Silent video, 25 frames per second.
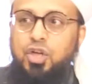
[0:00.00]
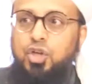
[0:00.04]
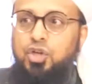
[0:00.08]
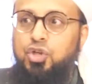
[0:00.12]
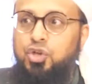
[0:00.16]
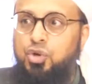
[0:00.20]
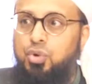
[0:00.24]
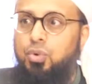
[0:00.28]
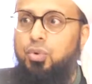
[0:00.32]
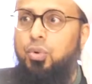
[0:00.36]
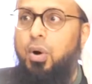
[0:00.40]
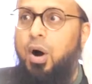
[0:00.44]

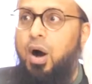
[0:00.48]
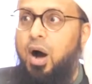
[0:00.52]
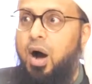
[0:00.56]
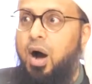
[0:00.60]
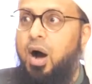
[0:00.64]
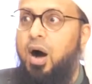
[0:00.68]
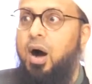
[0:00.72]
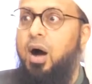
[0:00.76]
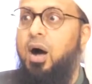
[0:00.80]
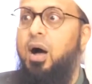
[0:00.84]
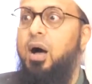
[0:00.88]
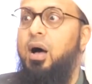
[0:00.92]
you
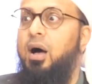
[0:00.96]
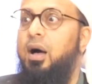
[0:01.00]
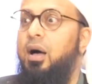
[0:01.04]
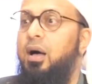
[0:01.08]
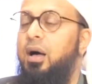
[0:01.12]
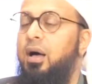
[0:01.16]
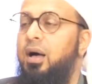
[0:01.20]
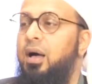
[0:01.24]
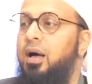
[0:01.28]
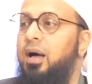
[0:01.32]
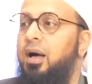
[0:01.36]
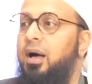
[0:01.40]
are
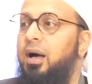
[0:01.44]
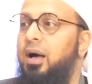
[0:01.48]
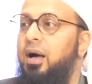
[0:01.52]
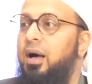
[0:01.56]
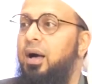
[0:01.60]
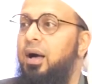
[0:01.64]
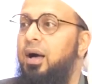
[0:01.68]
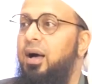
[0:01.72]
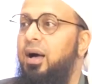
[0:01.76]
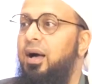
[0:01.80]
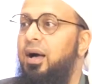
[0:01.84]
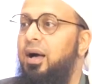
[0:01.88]

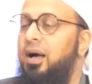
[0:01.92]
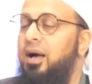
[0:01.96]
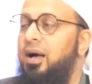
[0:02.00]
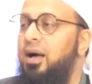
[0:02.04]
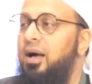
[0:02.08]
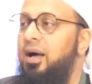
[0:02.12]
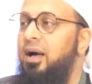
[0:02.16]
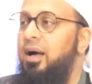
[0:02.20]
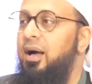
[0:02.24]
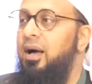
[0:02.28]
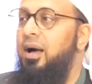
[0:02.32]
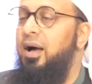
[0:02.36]

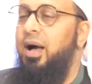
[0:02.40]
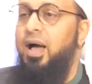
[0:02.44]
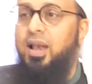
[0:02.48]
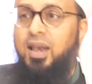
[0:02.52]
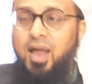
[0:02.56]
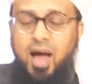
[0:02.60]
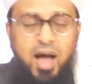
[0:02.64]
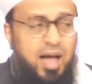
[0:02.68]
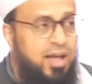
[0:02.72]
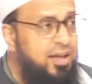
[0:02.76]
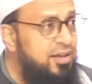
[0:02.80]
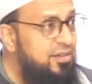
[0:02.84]

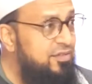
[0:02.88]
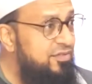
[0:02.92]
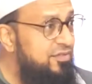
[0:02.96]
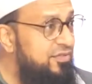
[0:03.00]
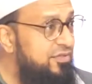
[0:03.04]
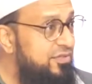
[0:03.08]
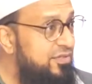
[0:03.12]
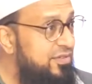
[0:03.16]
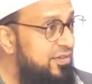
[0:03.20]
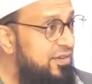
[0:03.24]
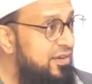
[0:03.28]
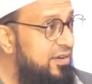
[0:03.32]

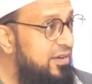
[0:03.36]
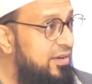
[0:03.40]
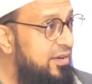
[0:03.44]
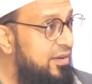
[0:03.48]
alive.